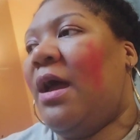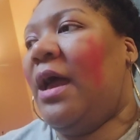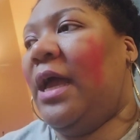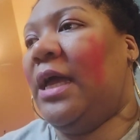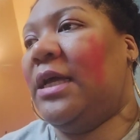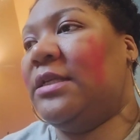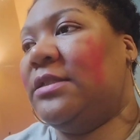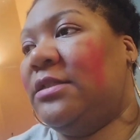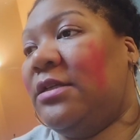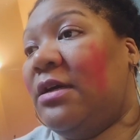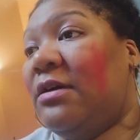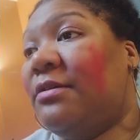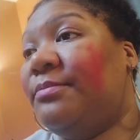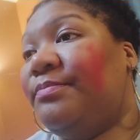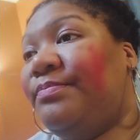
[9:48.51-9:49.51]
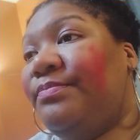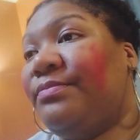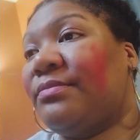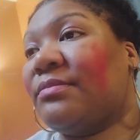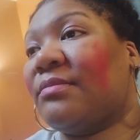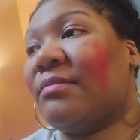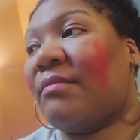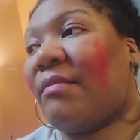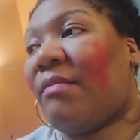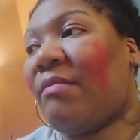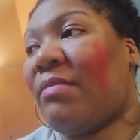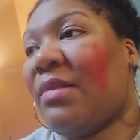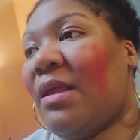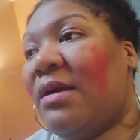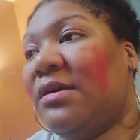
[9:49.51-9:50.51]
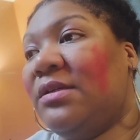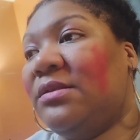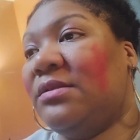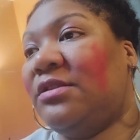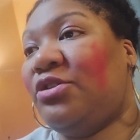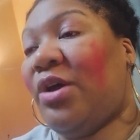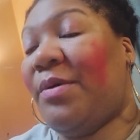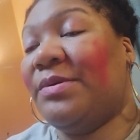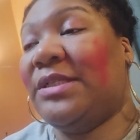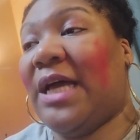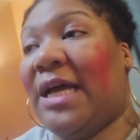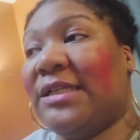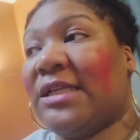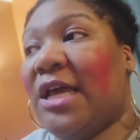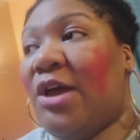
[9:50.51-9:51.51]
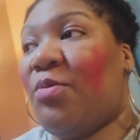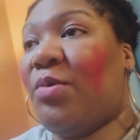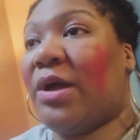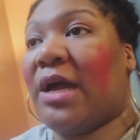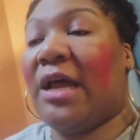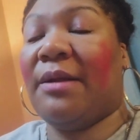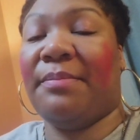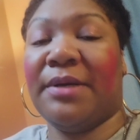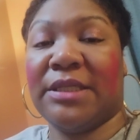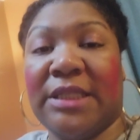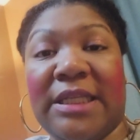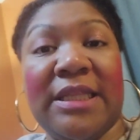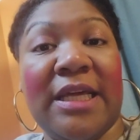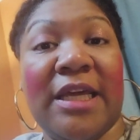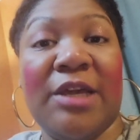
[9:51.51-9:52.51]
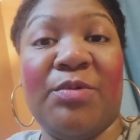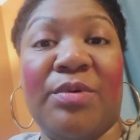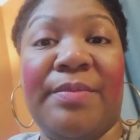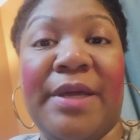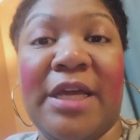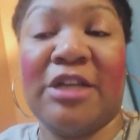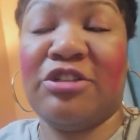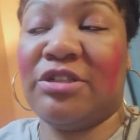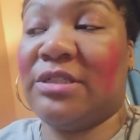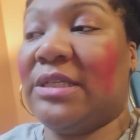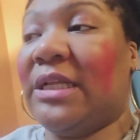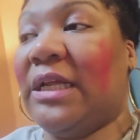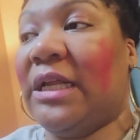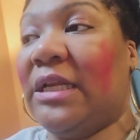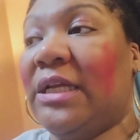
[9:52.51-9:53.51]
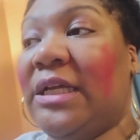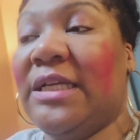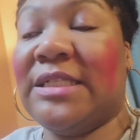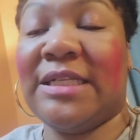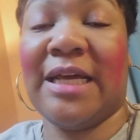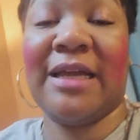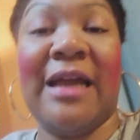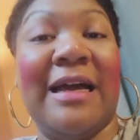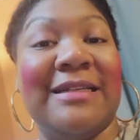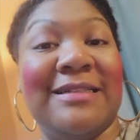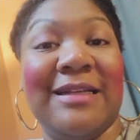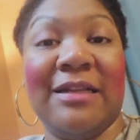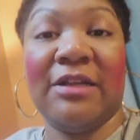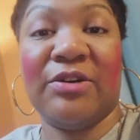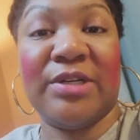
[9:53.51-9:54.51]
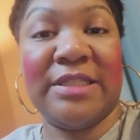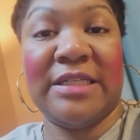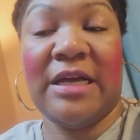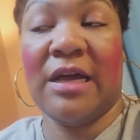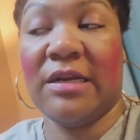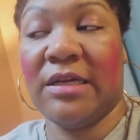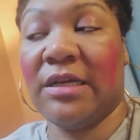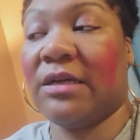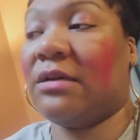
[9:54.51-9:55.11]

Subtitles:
And so I was asking him what kind of books he think he would be interested in, and he said Godzilla or Sonic.